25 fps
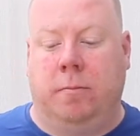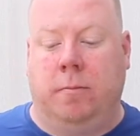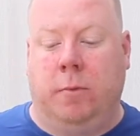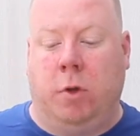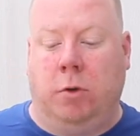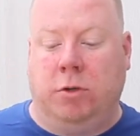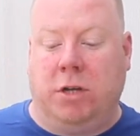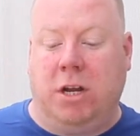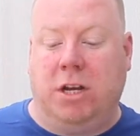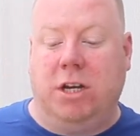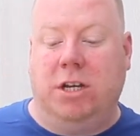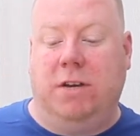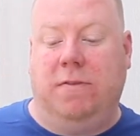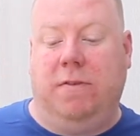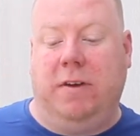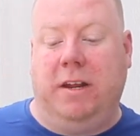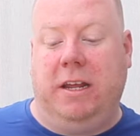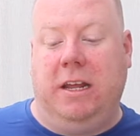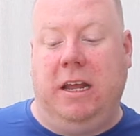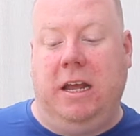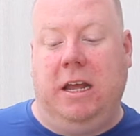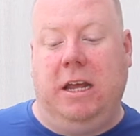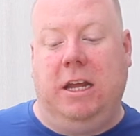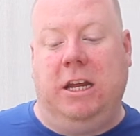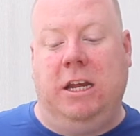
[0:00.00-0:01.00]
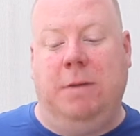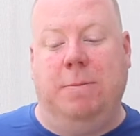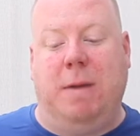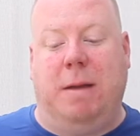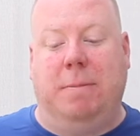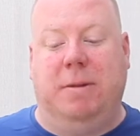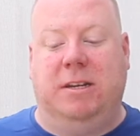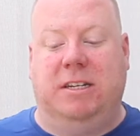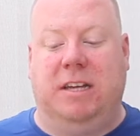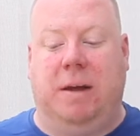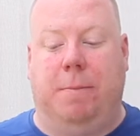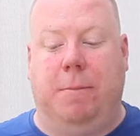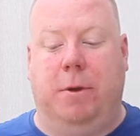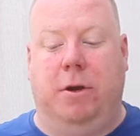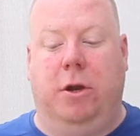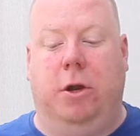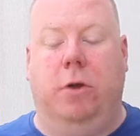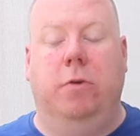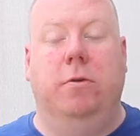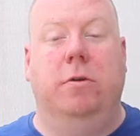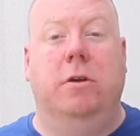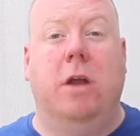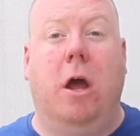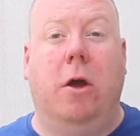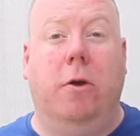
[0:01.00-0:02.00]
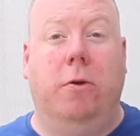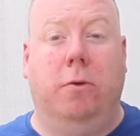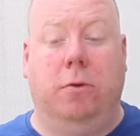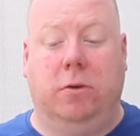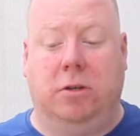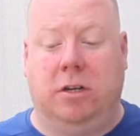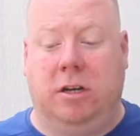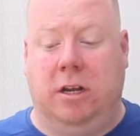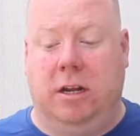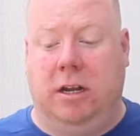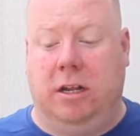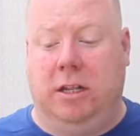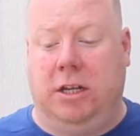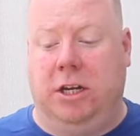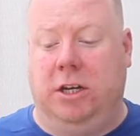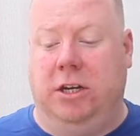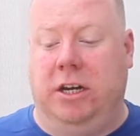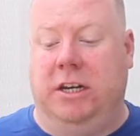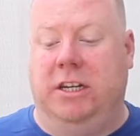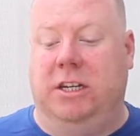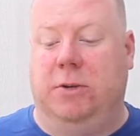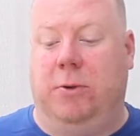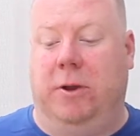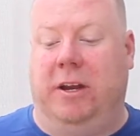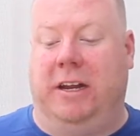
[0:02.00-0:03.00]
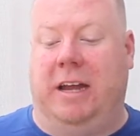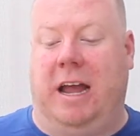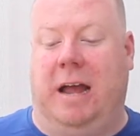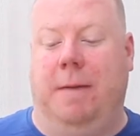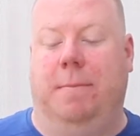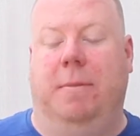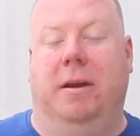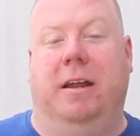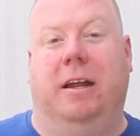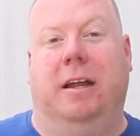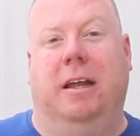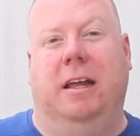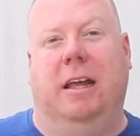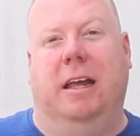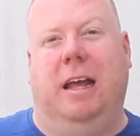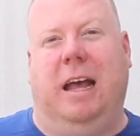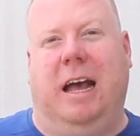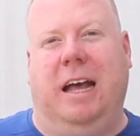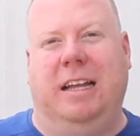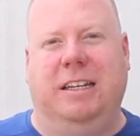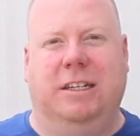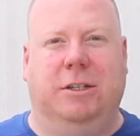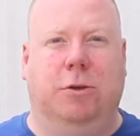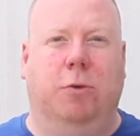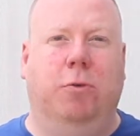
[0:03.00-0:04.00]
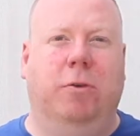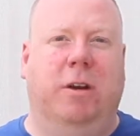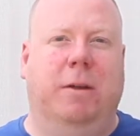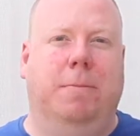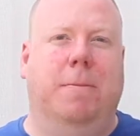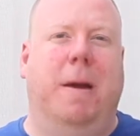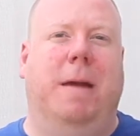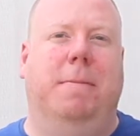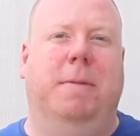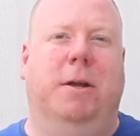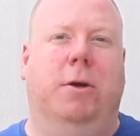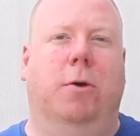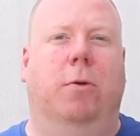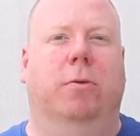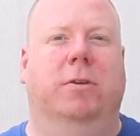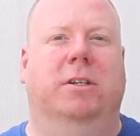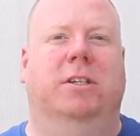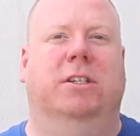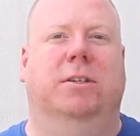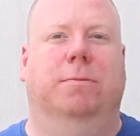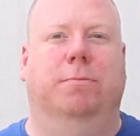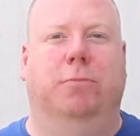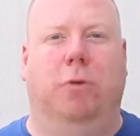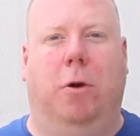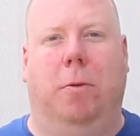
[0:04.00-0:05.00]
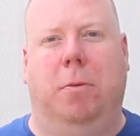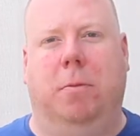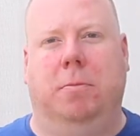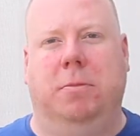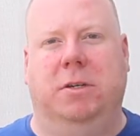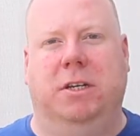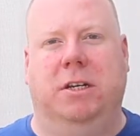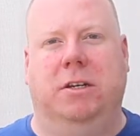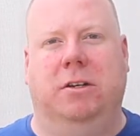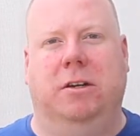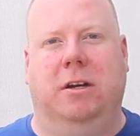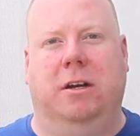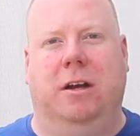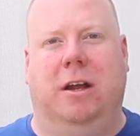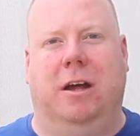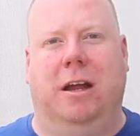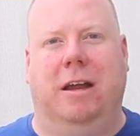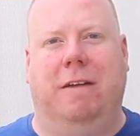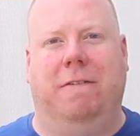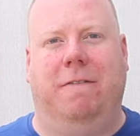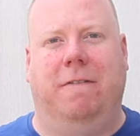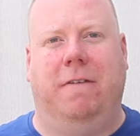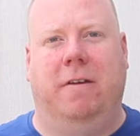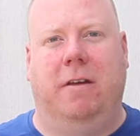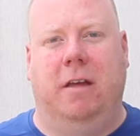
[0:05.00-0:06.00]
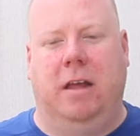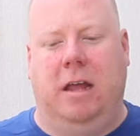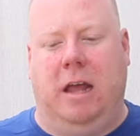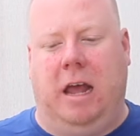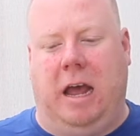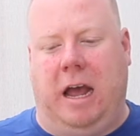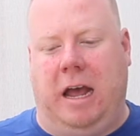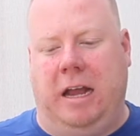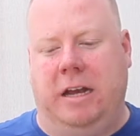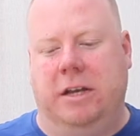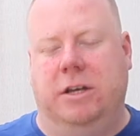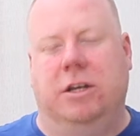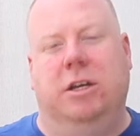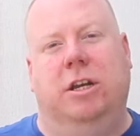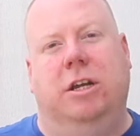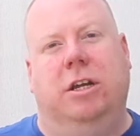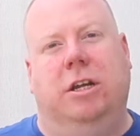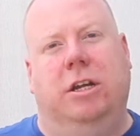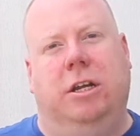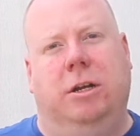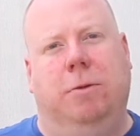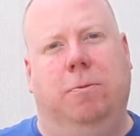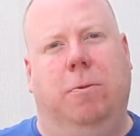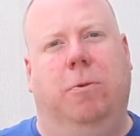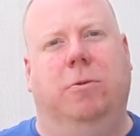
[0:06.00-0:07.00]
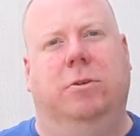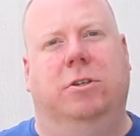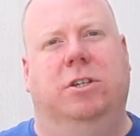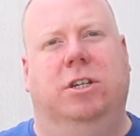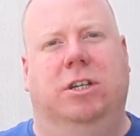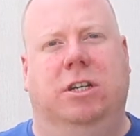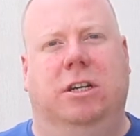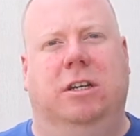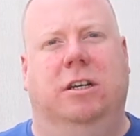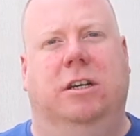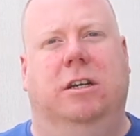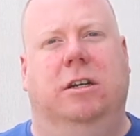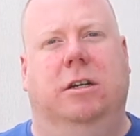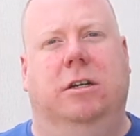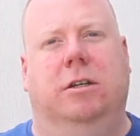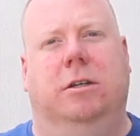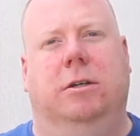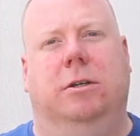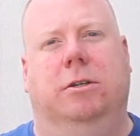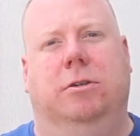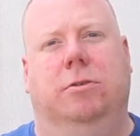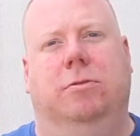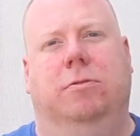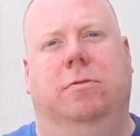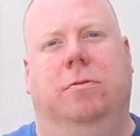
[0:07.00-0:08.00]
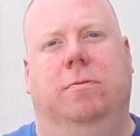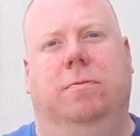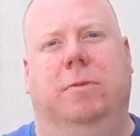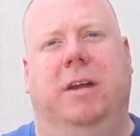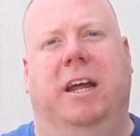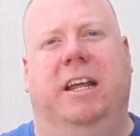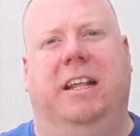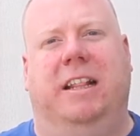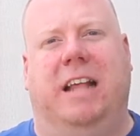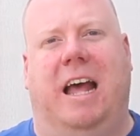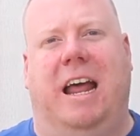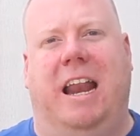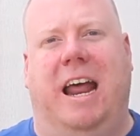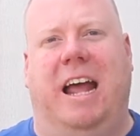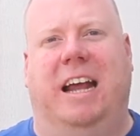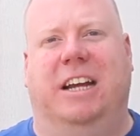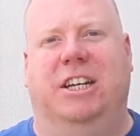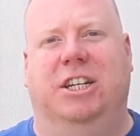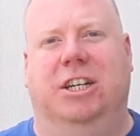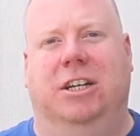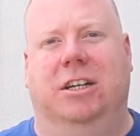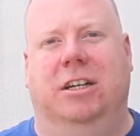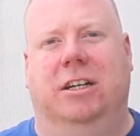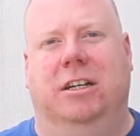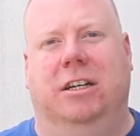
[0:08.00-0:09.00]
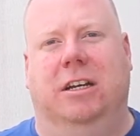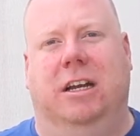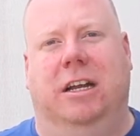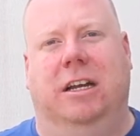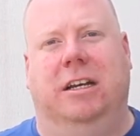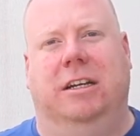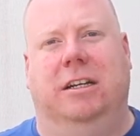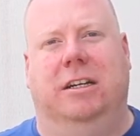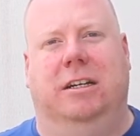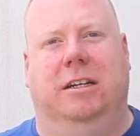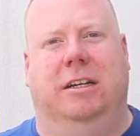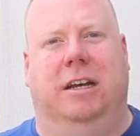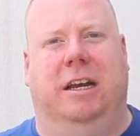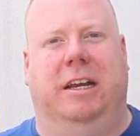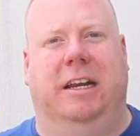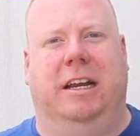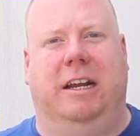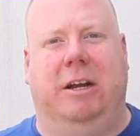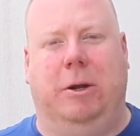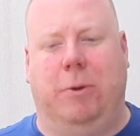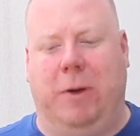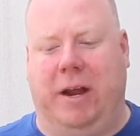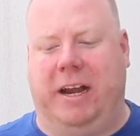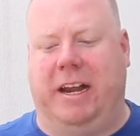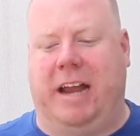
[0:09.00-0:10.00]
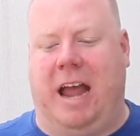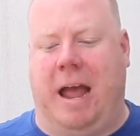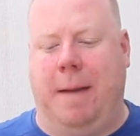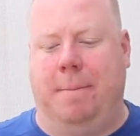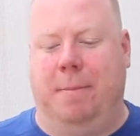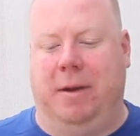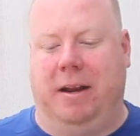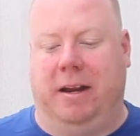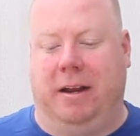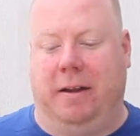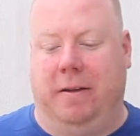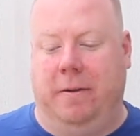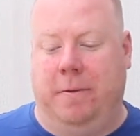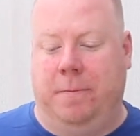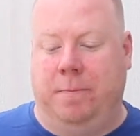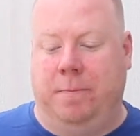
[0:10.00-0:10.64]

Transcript: Alternatively, you may be someone who knows that you need to quit gambling, as it's already maybe causing some problems in your life, and you want to, to sort of take that action and, and, and quit gambling.